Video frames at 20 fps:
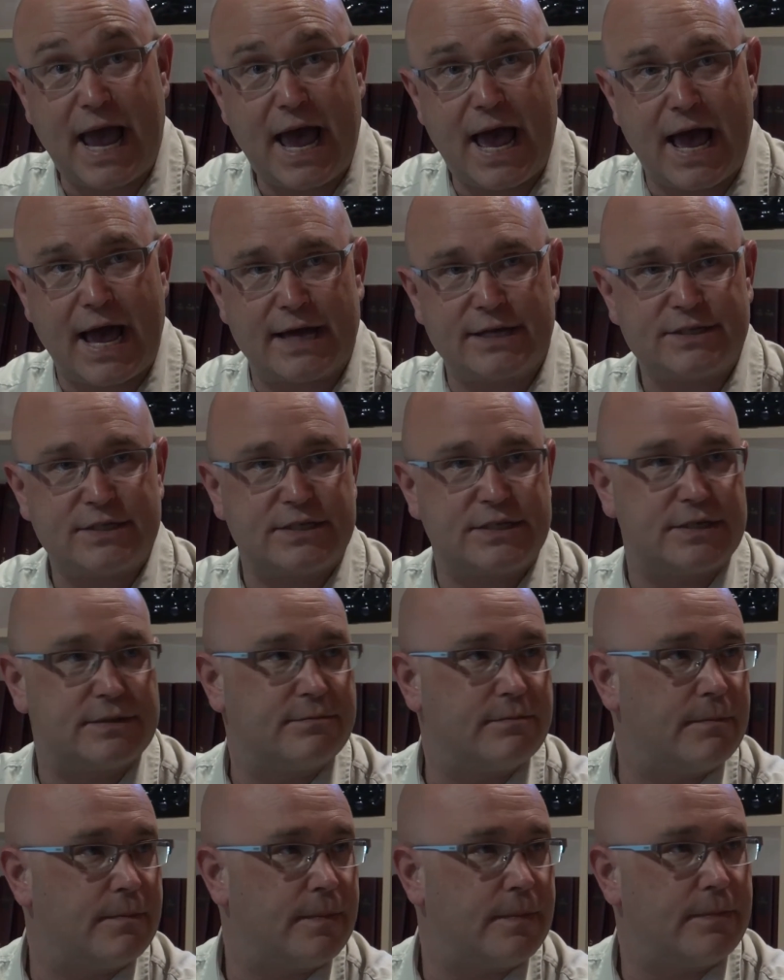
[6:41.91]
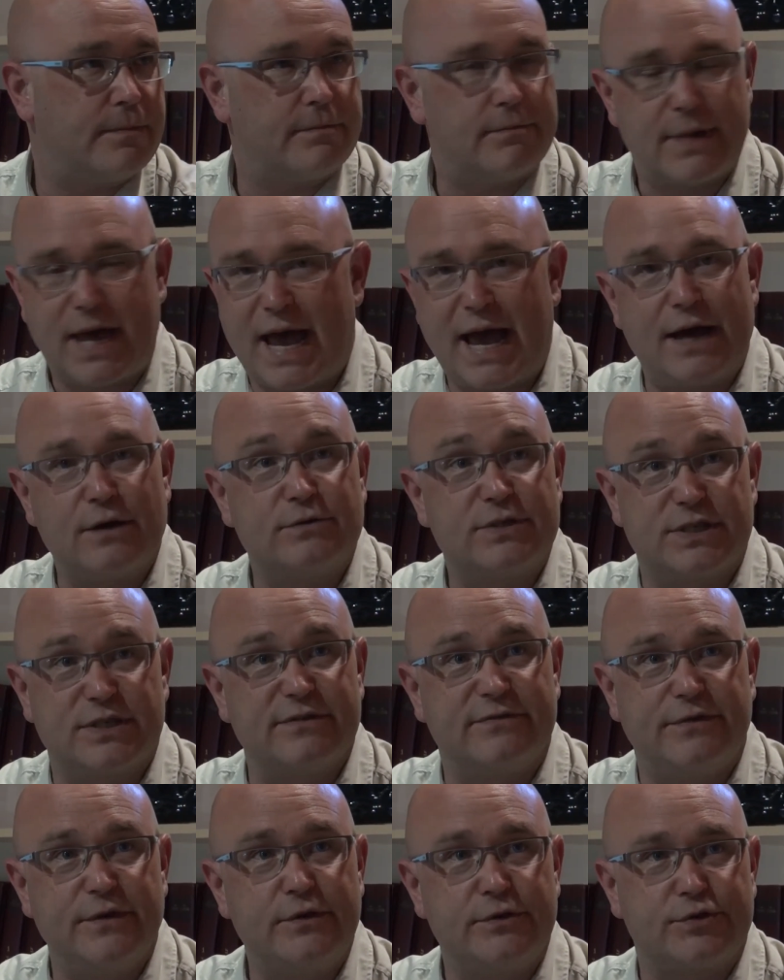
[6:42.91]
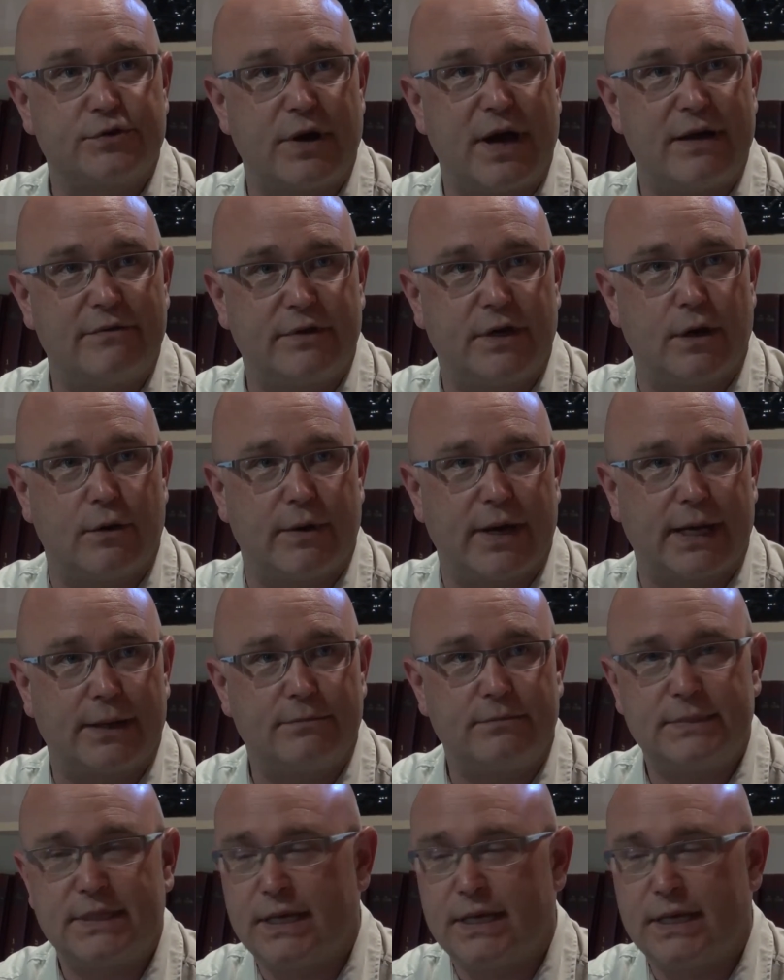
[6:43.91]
asked, how's the food drive going?